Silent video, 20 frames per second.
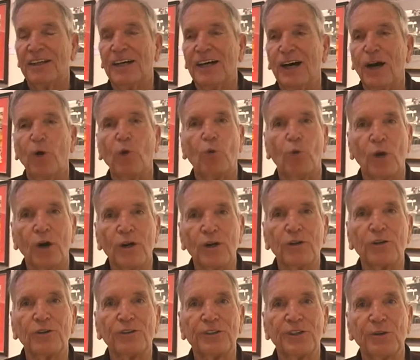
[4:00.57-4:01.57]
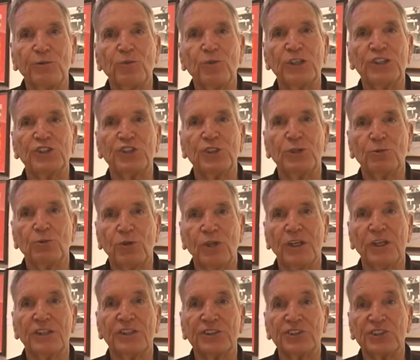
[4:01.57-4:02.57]
uh, world in which it
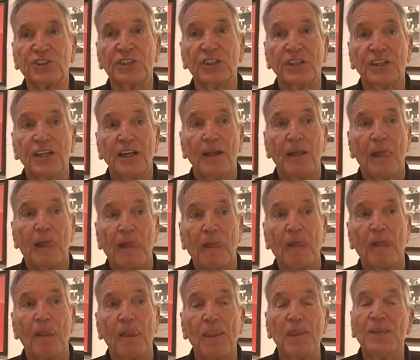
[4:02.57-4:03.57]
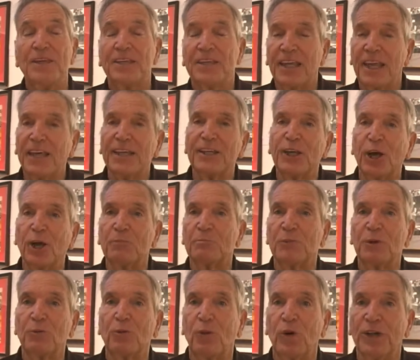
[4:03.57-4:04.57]
was, you can't
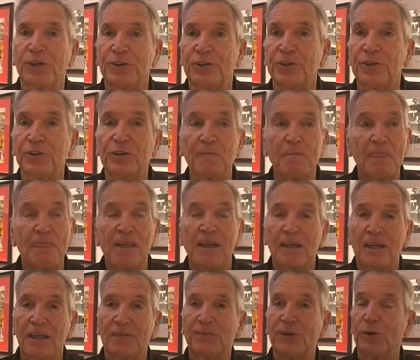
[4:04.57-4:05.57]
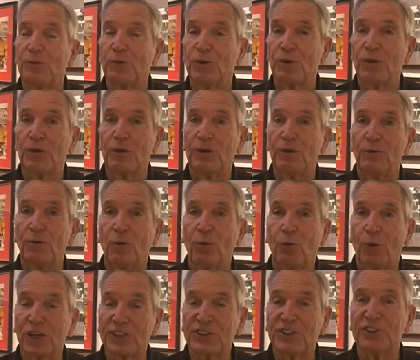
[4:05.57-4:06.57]
help but wonder if it
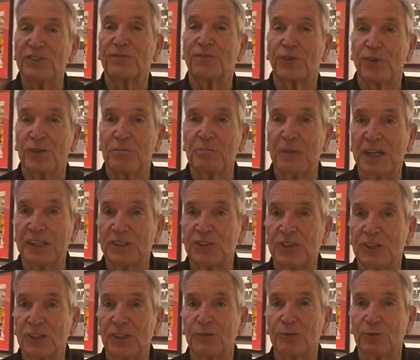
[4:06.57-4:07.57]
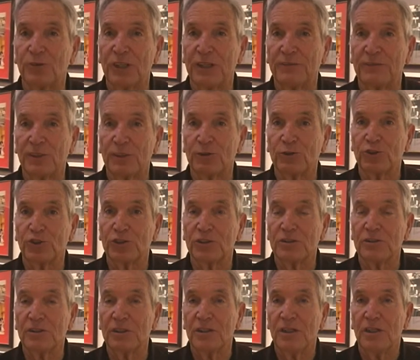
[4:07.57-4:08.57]
wasn't for the Mexican
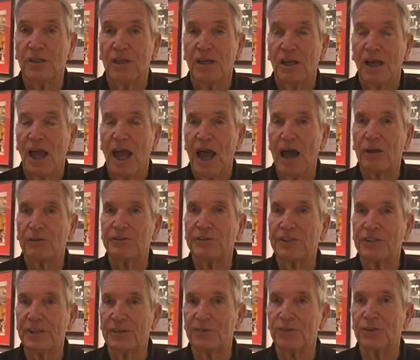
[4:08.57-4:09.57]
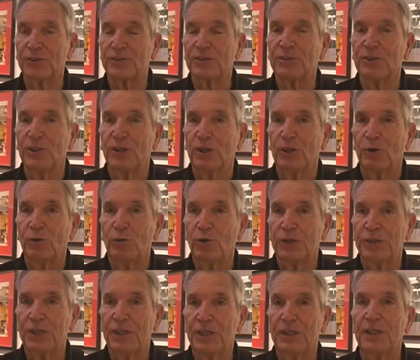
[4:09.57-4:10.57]
Revolution, how different
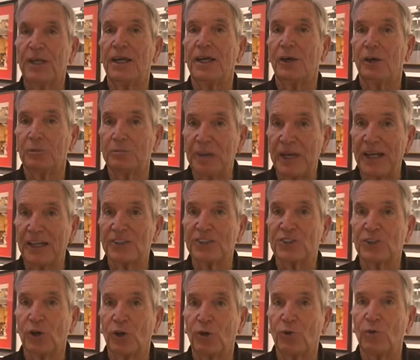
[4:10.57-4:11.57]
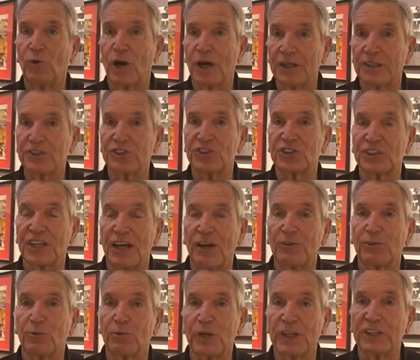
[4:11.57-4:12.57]
would the El Paso Juarez
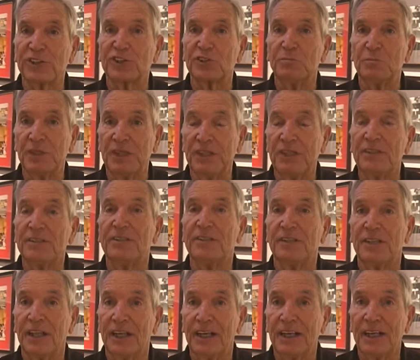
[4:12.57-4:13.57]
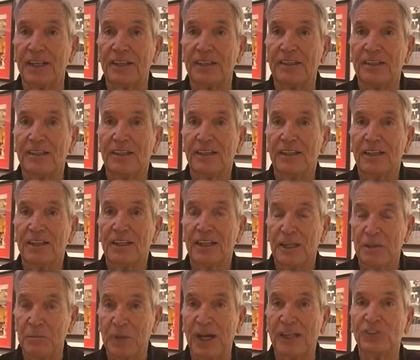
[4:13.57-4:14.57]
Southwest be today?
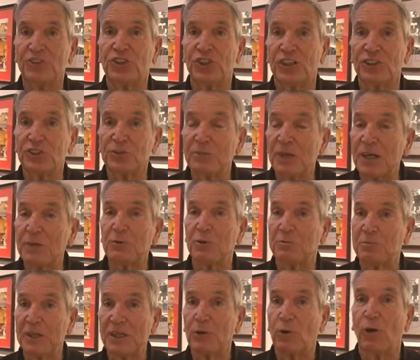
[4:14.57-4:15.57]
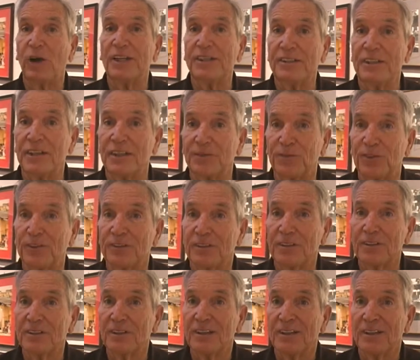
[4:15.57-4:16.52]
In my judgment, it would be quite different.